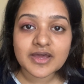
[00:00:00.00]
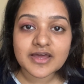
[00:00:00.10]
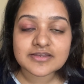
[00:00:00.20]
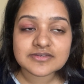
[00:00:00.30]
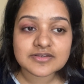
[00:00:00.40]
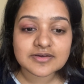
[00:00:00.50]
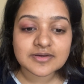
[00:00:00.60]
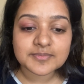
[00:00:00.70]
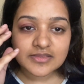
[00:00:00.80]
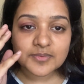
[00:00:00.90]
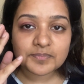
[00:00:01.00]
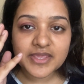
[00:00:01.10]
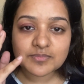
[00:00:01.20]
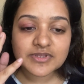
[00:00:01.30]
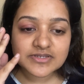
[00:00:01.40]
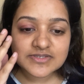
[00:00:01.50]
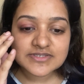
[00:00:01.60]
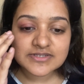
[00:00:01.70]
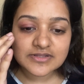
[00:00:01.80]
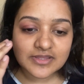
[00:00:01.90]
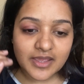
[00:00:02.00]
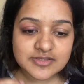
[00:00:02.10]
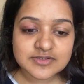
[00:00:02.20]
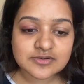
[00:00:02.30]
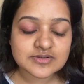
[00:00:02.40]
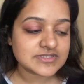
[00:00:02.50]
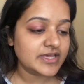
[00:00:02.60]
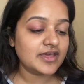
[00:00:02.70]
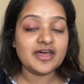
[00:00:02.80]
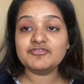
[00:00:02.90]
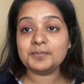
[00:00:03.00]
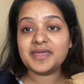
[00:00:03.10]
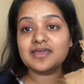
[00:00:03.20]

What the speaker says: and the pigment is still there, so it looks like I have a pink